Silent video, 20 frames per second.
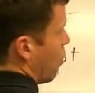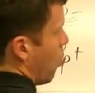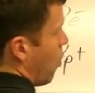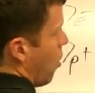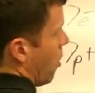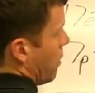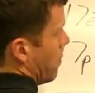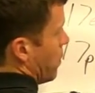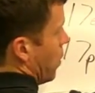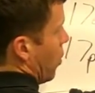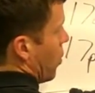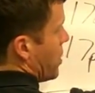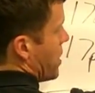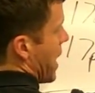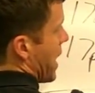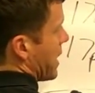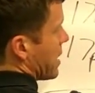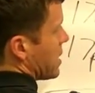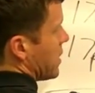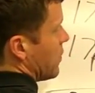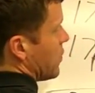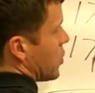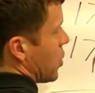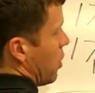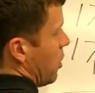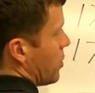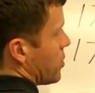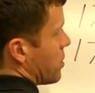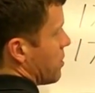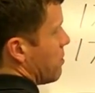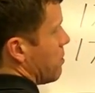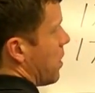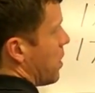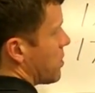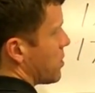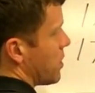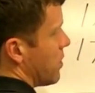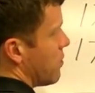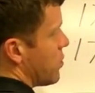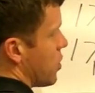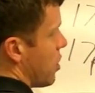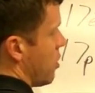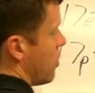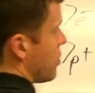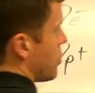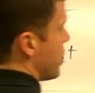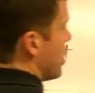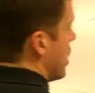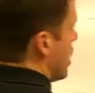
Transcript: 1 more negative charge than positive charge.